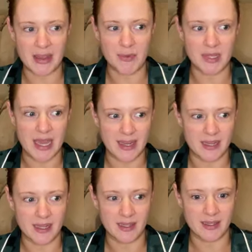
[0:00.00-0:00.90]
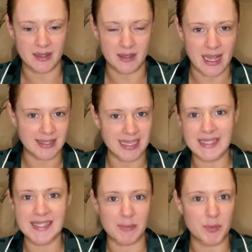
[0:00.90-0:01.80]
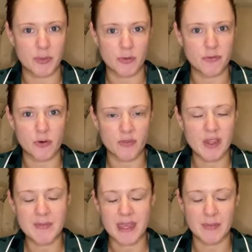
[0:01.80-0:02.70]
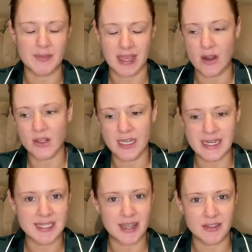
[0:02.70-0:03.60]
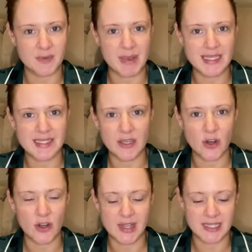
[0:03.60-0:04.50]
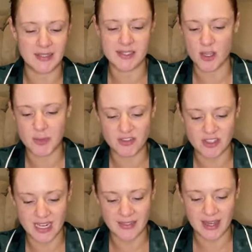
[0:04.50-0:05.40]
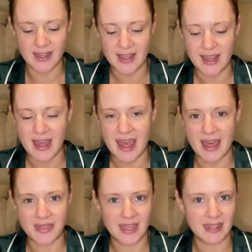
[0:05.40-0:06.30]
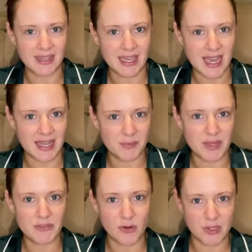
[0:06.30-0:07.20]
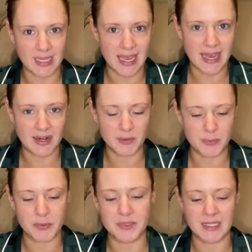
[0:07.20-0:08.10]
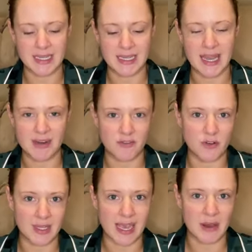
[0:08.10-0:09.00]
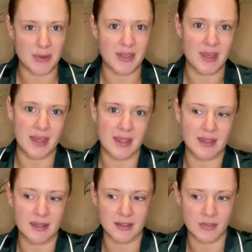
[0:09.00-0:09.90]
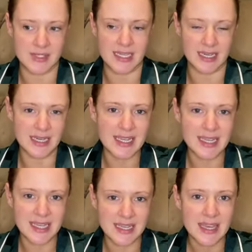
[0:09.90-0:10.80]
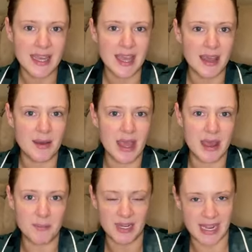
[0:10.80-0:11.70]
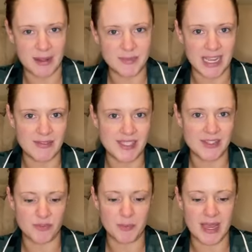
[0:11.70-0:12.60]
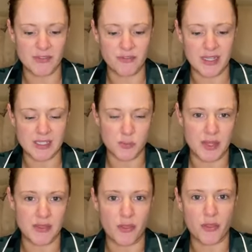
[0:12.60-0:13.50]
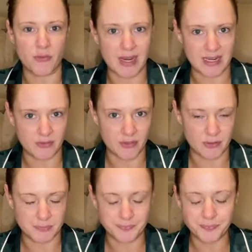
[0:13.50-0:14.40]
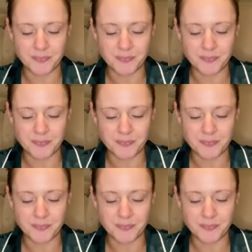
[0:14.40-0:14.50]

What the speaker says: they were like inseparable, the four of them. They holidayed together to Mexico, they did so much together, and then they had a big falling out. Well, Lily had a falling out with Lucy and Nikki, but Davies has remained friends with the three of them.